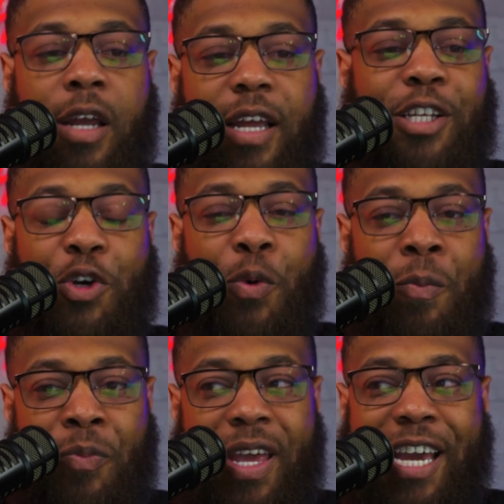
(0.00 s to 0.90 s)
to
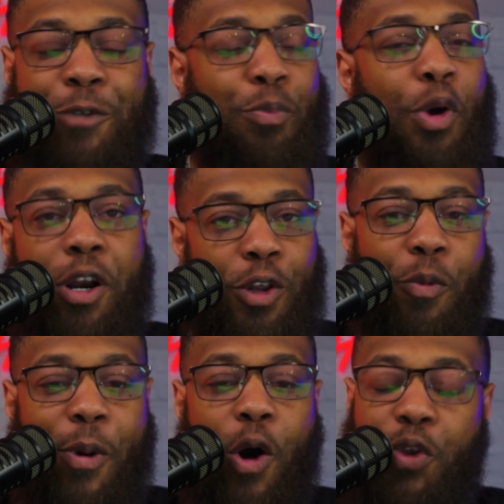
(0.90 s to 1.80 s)
exploit a
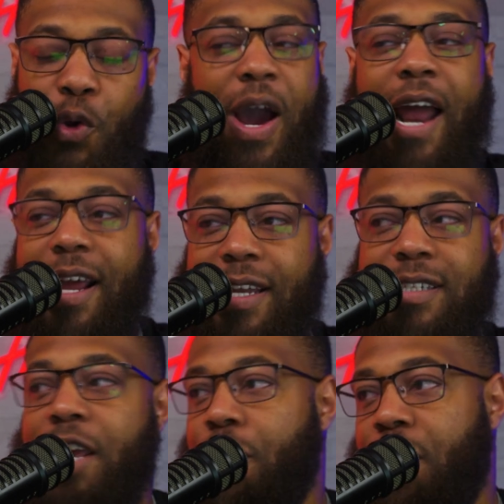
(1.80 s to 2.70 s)
loophole, you got to
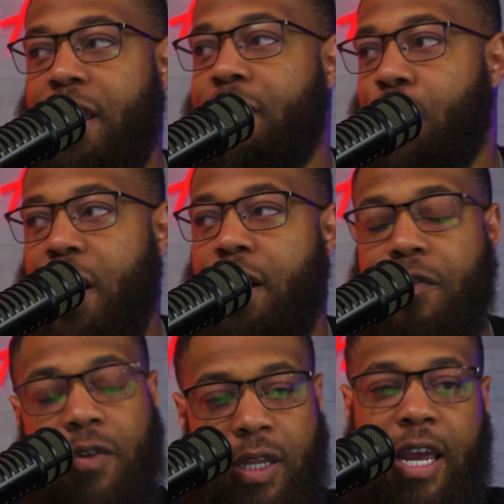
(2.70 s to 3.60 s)
continue to give credit
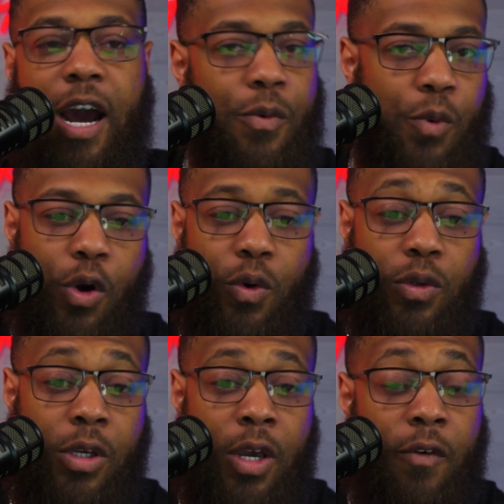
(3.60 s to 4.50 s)
for Leon
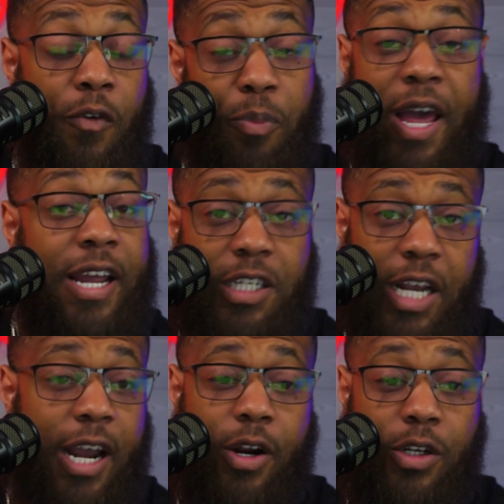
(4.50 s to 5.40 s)
Rose for playing
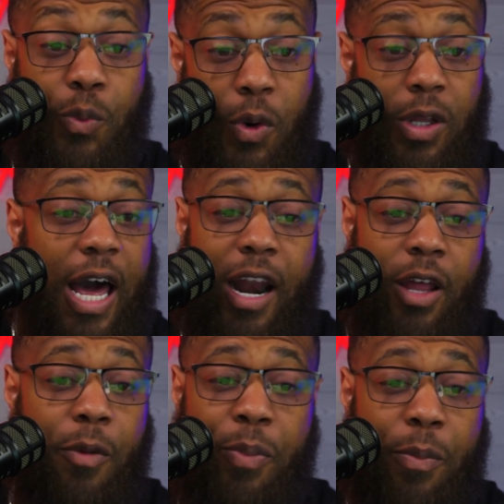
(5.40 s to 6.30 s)
checkers where a lot of
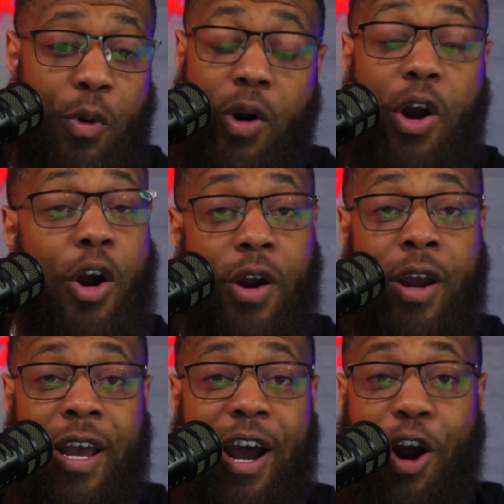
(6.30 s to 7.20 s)
other people
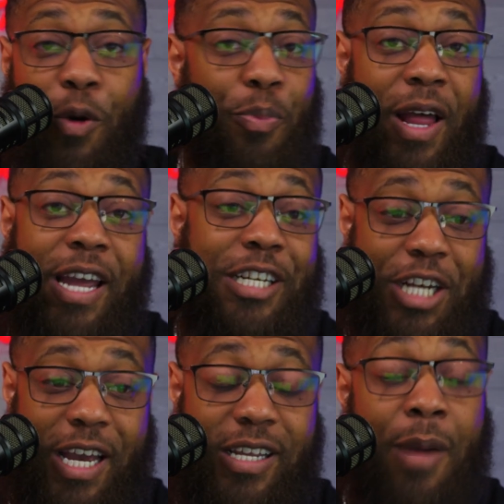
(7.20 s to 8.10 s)
are playing
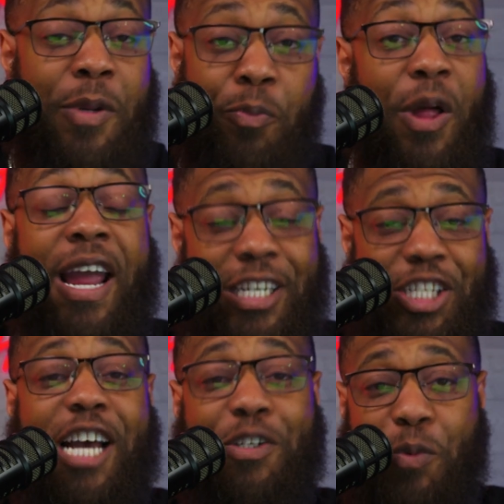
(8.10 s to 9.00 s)
chess. Playing
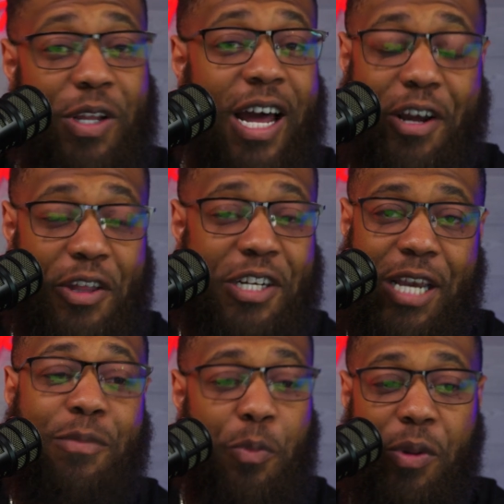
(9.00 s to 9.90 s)
chess where a lot of other
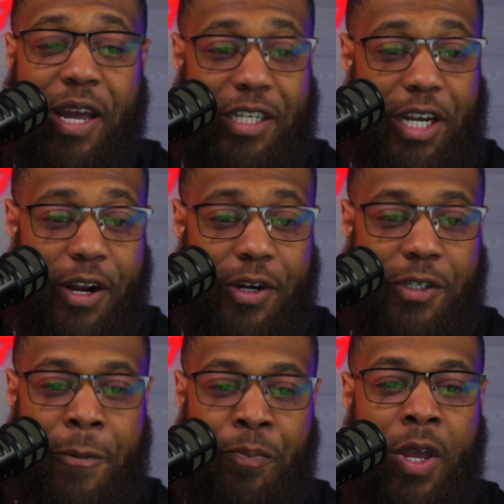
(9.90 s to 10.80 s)
teams are playing checkers.
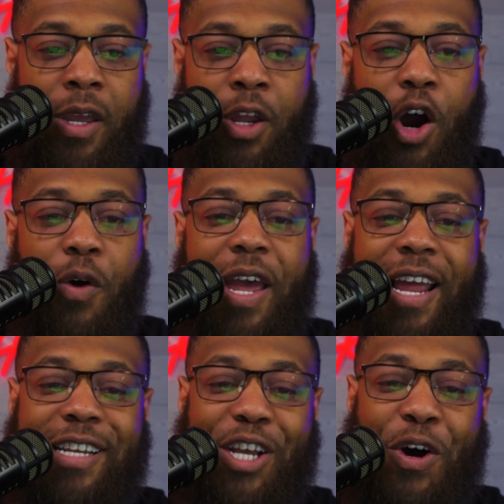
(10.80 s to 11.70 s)

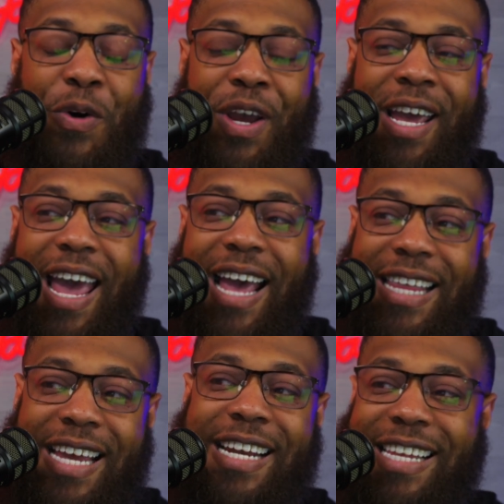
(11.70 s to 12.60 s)
And so at
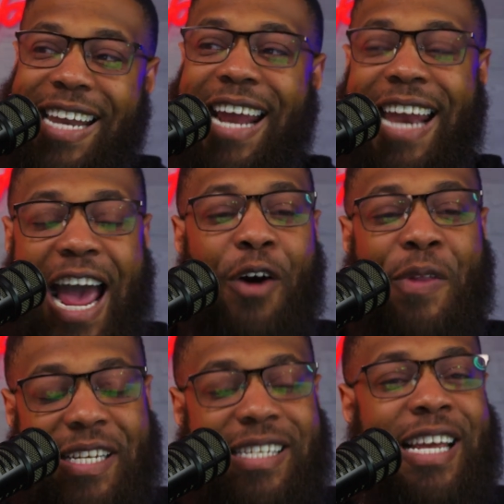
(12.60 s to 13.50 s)
the end of the day, now
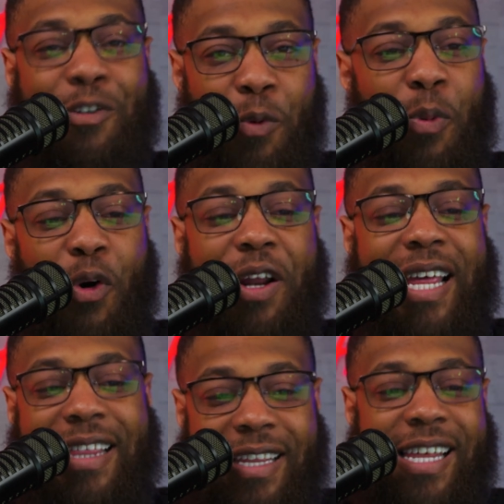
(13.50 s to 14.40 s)
it's reported
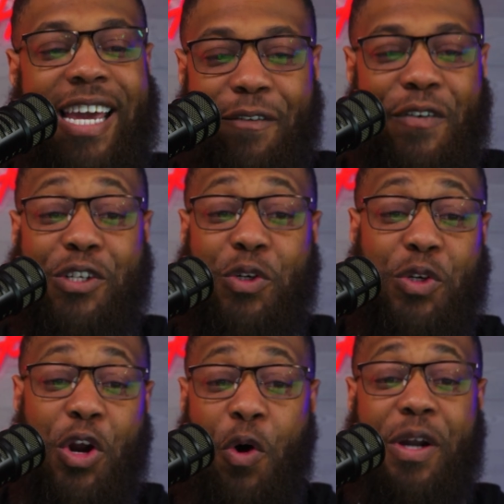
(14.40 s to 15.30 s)
that the league officials
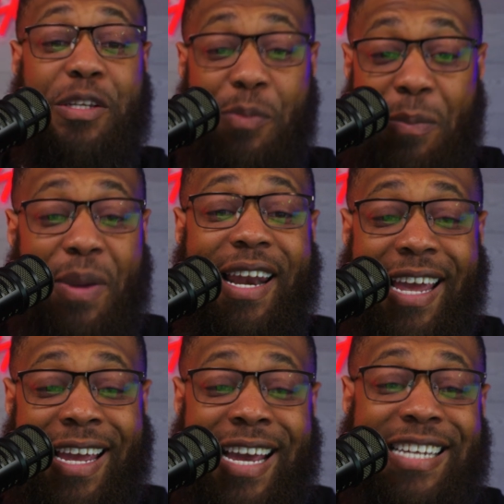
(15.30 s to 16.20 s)
are going to be
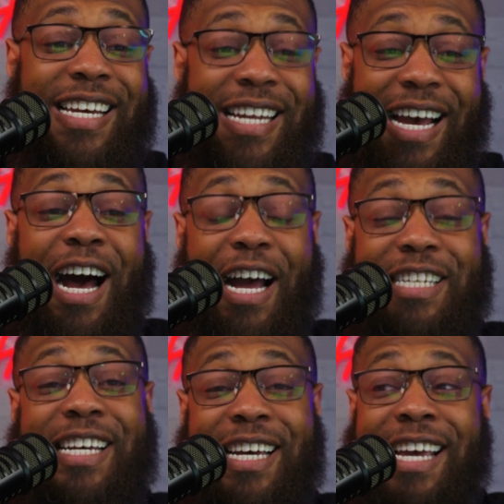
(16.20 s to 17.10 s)
meeting
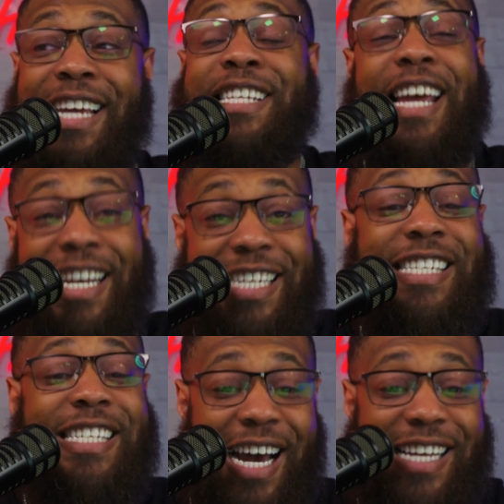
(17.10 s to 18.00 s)
to
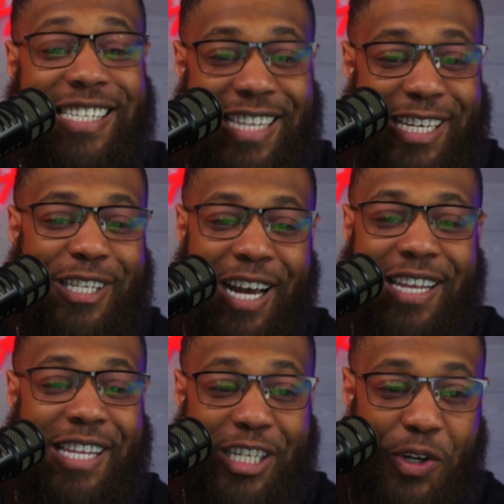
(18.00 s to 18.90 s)
discuss this
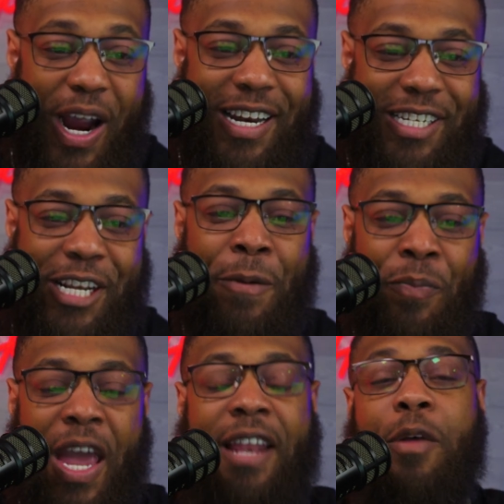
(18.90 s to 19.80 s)
strategy
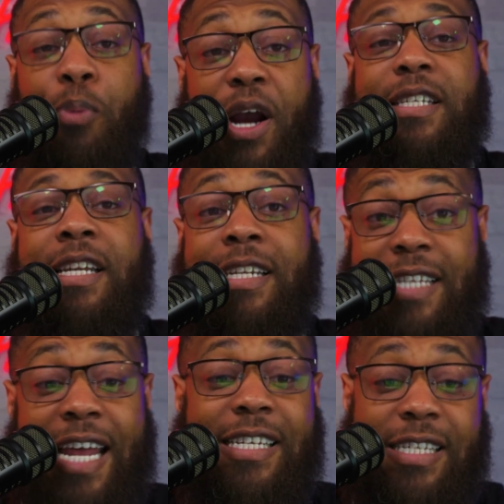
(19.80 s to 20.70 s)
and the precedents
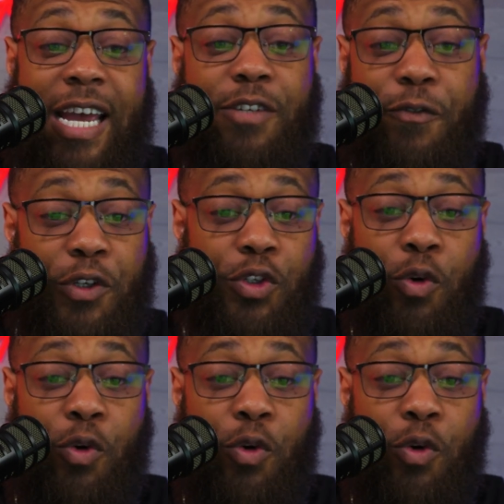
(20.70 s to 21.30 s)
that it sets for